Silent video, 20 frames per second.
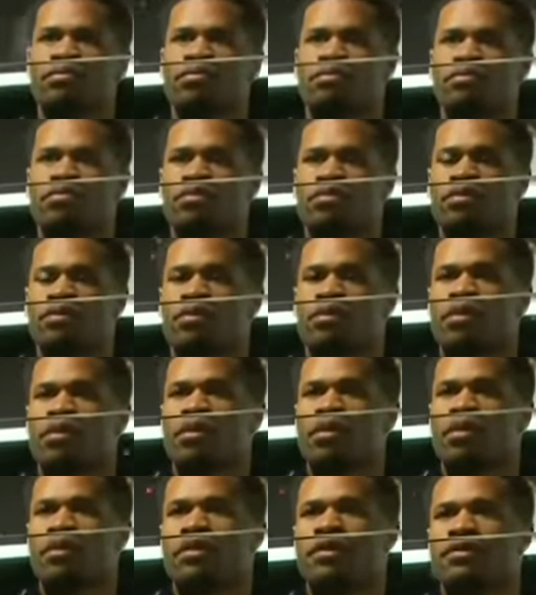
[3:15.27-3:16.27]

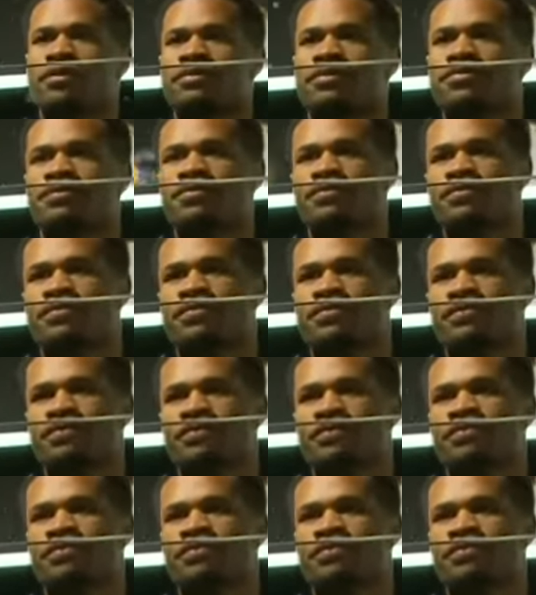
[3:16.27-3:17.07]
(silence)